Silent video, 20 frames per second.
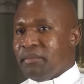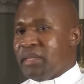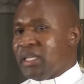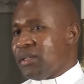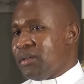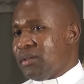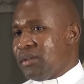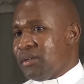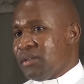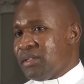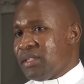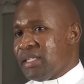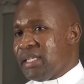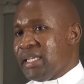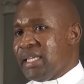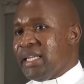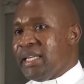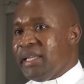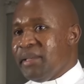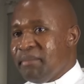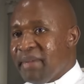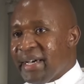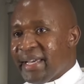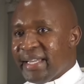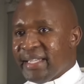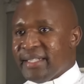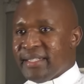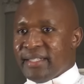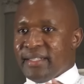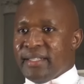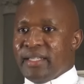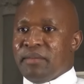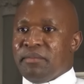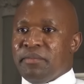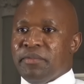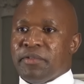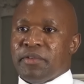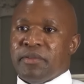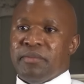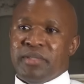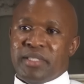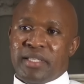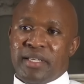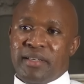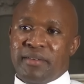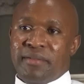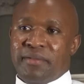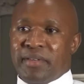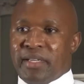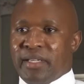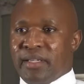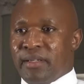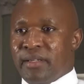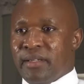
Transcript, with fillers: because He liberated them from slavery.